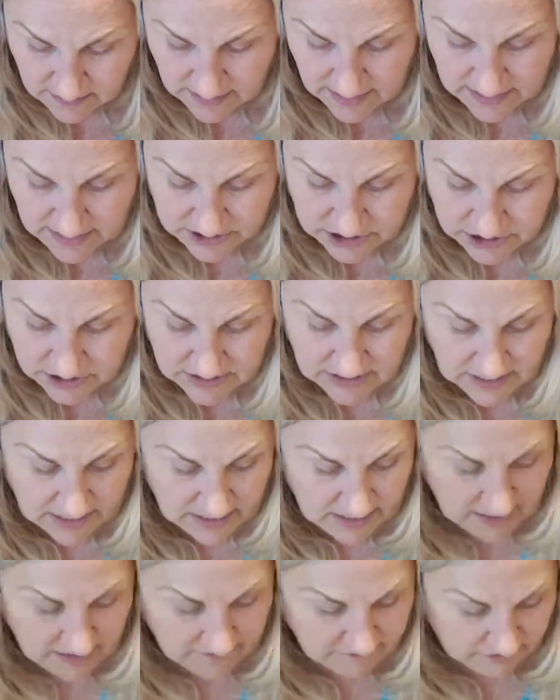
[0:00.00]
Actually, I
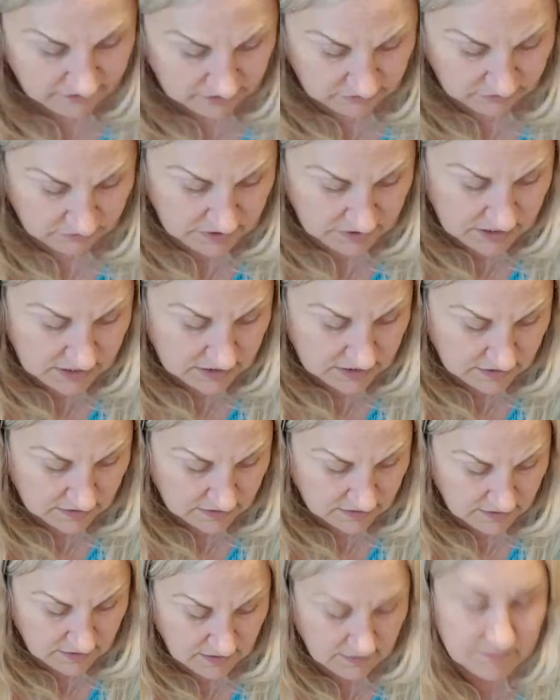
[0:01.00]
have three
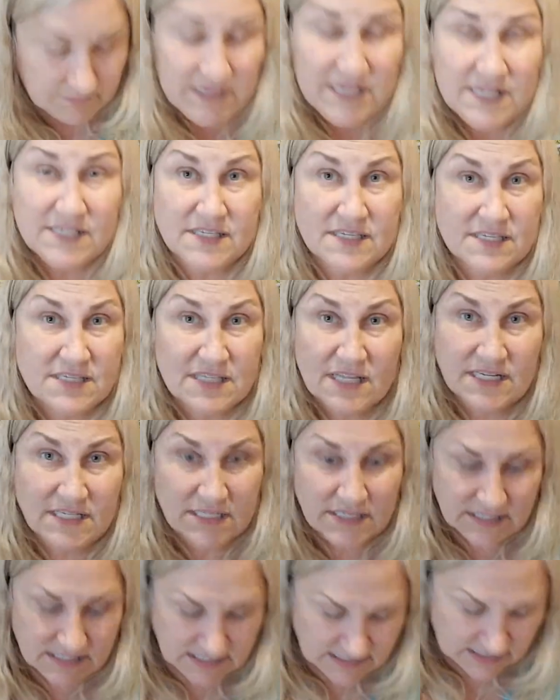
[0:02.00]
pieces that
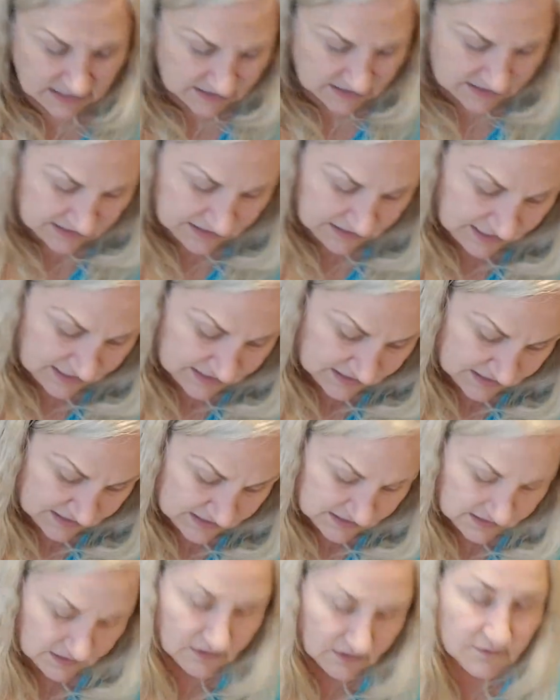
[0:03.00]
didn't sell Celeste,
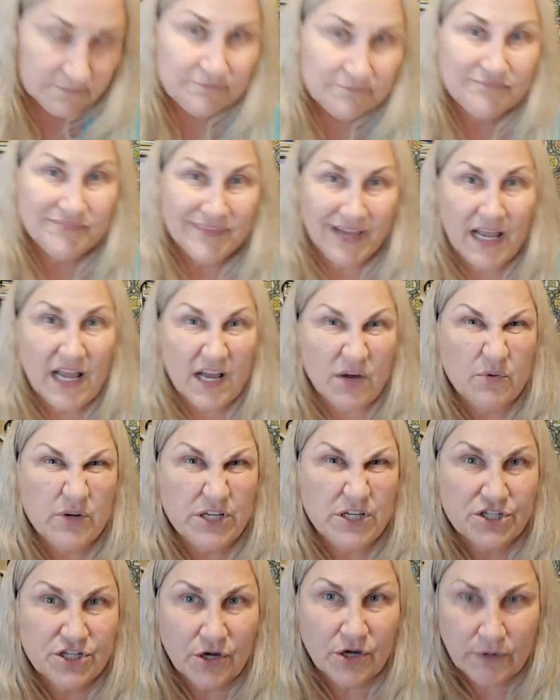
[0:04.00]
so I'll
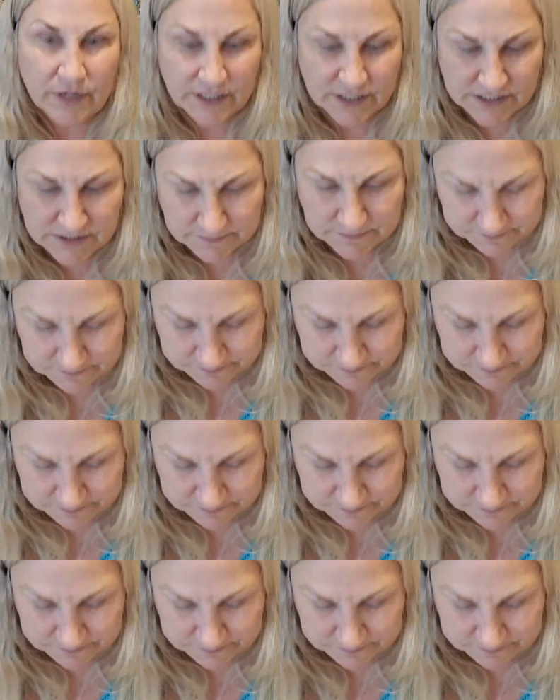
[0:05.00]
re-show it.